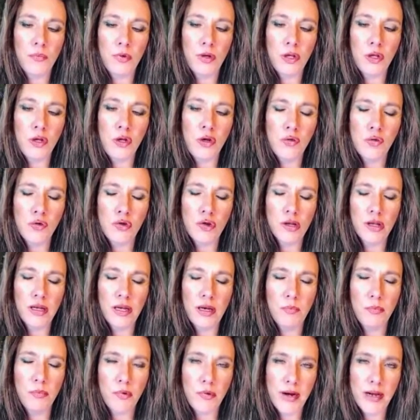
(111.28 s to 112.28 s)

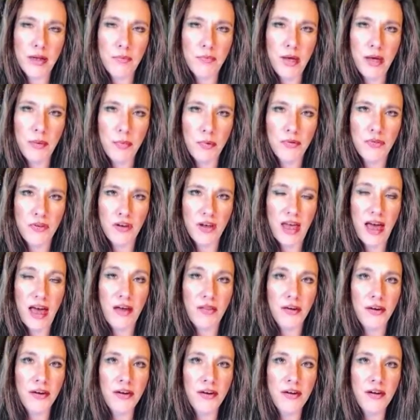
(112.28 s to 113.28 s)
usually bring people
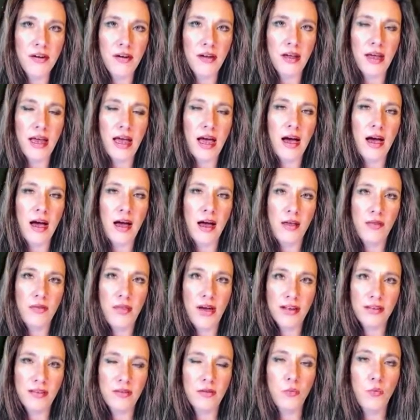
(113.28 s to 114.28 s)
together.
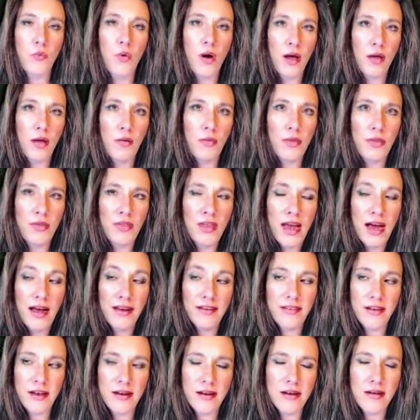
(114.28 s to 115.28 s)
That's the
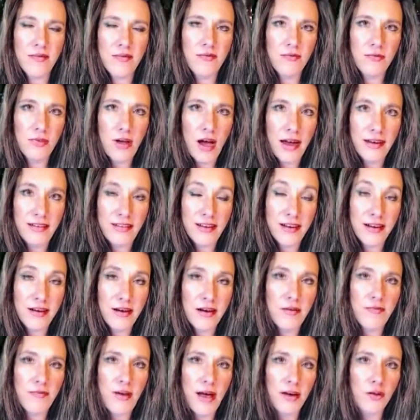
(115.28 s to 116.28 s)

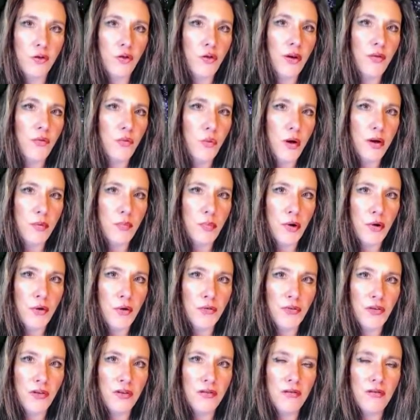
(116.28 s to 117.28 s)
identity factor of one
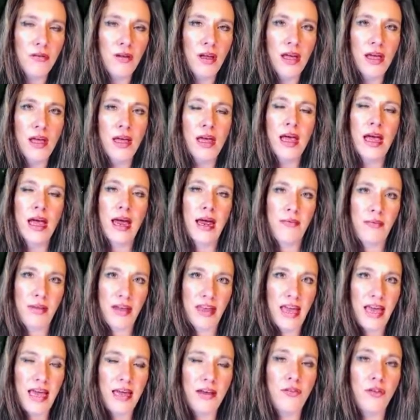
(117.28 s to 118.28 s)
person and the
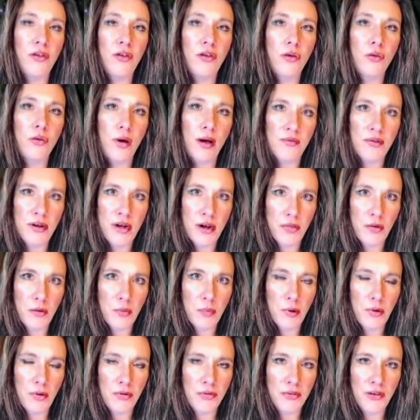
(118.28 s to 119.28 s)
Ketu of another
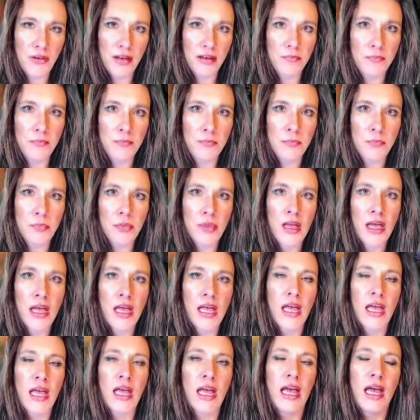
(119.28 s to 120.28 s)
person.
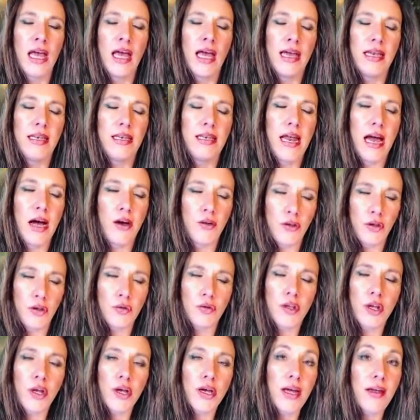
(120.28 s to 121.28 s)
Now,
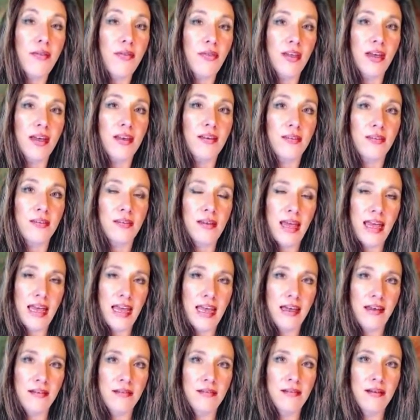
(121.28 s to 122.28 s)
you look at this
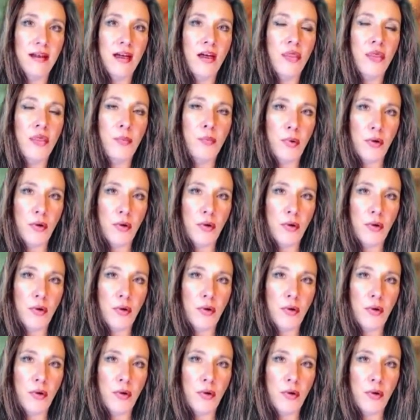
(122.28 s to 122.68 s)
in the